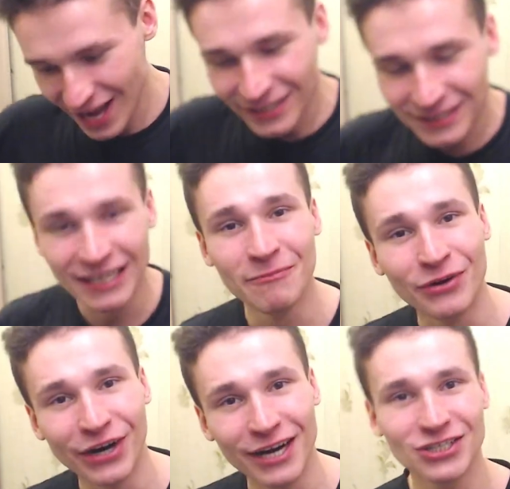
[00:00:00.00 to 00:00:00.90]

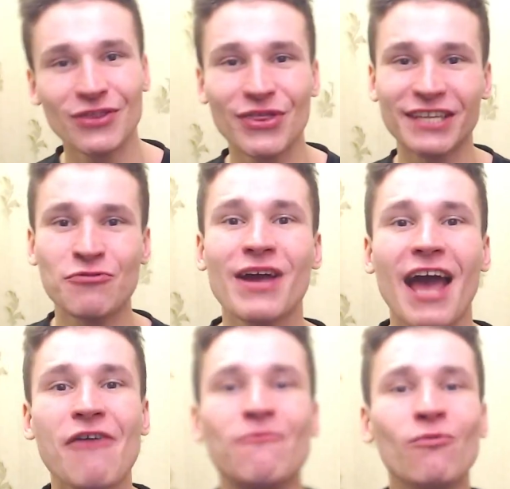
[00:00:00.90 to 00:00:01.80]
celebration that we
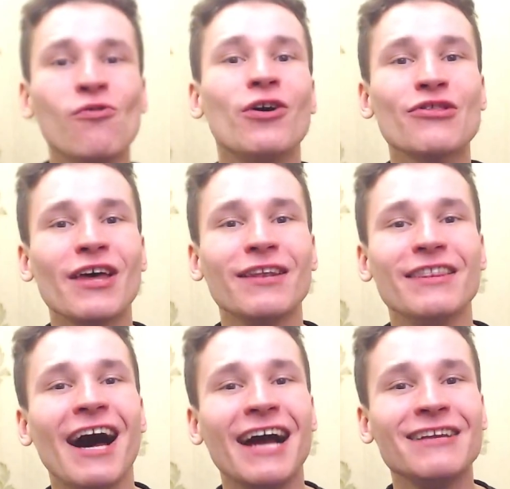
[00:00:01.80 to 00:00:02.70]
have more than
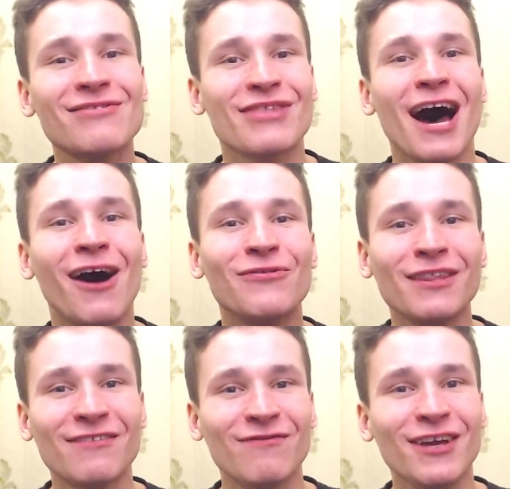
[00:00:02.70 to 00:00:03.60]

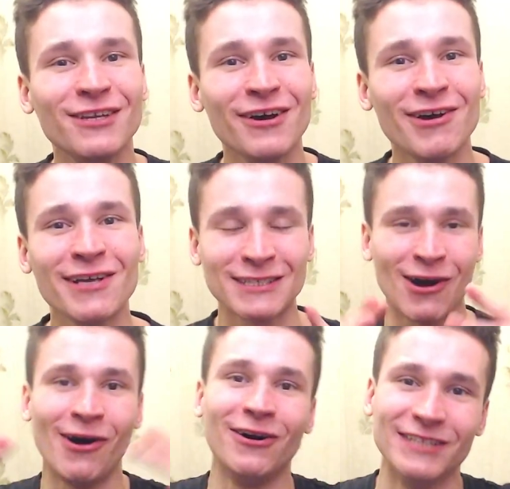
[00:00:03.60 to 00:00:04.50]
9000 videos
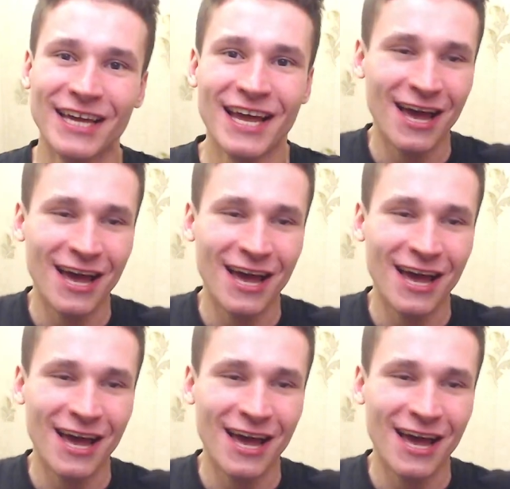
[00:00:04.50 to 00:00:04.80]
on